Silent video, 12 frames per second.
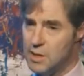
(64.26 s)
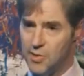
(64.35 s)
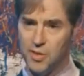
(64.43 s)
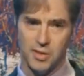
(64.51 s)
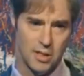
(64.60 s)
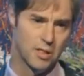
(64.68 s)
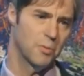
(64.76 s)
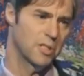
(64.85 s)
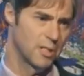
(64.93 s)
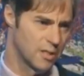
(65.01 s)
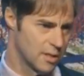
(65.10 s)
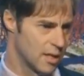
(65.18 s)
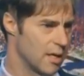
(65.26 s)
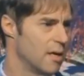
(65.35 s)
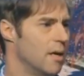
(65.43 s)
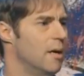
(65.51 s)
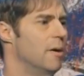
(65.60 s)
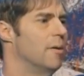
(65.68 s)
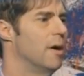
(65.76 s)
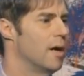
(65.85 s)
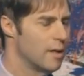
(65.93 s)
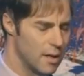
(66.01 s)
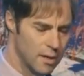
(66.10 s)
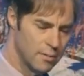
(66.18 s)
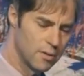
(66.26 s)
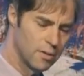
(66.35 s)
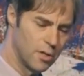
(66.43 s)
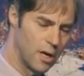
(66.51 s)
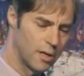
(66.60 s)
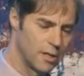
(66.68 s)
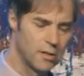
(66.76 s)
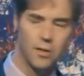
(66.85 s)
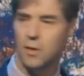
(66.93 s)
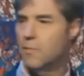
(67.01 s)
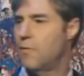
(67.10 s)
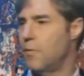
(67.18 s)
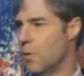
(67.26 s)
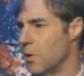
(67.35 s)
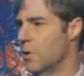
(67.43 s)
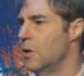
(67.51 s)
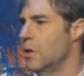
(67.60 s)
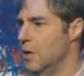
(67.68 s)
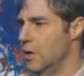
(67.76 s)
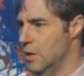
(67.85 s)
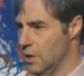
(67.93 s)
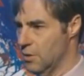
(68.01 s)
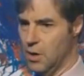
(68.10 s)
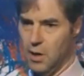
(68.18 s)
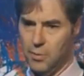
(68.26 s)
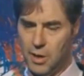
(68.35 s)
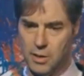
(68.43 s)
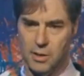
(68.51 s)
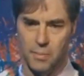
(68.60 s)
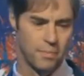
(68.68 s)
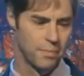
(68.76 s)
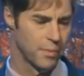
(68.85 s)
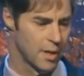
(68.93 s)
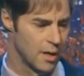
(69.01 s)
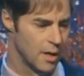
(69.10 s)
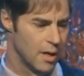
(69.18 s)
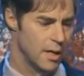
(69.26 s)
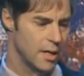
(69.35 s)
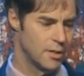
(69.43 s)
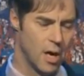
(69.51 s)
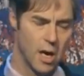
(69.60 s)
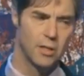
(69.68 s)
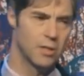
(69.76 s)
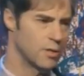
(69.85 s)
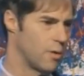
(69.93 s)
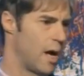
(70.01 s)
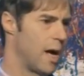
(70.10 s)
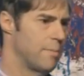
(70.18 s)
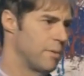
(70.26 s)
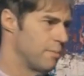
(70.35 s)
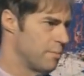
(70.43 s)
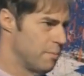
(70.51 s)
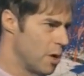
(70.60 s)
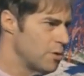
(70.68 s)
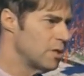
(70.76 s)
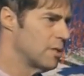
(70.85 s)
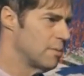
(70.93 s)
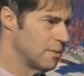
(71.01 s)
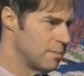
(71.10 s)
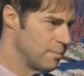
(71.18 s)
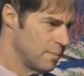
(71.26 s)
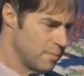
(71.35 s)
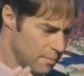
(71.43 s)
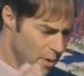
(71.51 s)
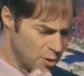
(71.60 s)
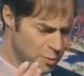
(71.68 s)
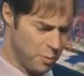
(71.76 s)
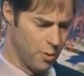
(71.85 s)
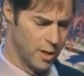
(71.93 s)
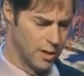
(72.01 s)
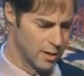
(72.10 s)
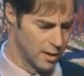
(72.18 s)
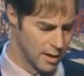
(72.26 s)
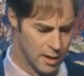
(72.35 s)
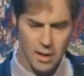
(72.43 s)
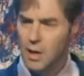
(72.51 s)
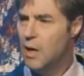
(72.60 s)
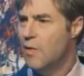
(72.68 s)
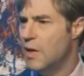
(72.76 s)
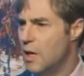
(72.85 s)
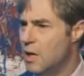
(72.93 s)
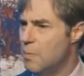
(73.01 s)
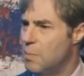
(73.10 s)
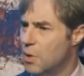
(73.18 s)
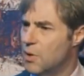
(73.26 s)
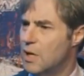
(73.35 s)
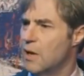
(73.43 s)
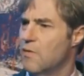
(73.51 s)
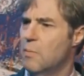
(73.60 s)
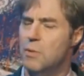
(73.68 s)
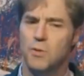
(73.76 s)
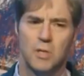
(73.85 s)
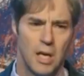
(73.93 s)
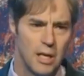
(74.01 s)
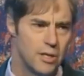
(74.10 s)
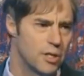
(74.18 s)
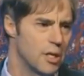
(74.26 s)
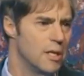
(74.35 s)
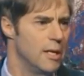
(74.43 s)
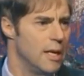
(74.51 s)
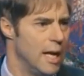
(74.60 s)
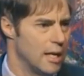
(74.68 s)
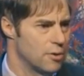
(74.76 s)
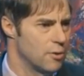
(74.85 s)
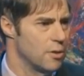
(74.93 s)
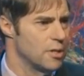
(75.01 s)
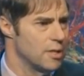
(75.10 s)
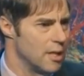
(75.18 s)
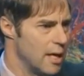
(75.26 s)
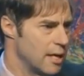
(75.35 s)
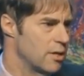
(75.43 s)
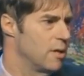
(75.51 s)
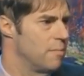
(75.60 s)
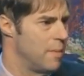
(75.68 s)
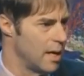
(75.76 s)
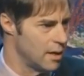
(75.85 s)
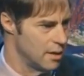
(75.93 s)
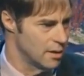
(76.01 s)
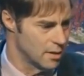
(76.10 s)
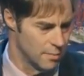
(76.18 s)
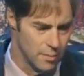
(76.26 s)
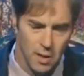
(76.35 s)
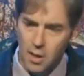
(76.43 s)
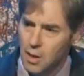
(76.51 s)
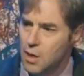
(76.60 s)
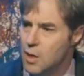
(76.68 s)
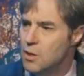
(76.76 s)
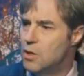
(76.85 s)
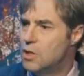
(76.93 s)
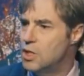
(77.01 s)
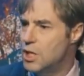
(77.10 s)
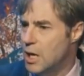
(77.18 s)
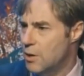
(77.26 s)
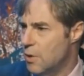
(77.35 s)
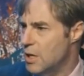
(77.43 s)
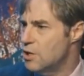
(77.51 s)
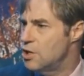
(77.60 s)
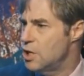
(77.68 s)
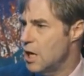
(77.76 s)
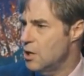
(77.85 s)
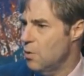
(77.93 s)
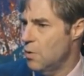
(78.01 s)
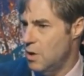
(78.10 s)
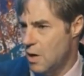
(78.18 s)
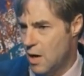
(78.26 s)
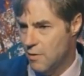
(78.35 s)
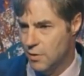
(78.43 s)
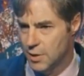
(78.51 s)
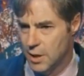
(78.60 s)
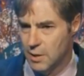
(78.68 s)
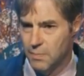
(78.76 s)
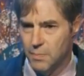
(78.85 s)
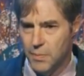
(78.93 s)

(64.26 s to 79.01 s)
synthesis, which is a, a, a jargon term for neo Darwinism. His talk described most, most poignantly the inability of the mutation natural selection mechanism to generate genuine novelty.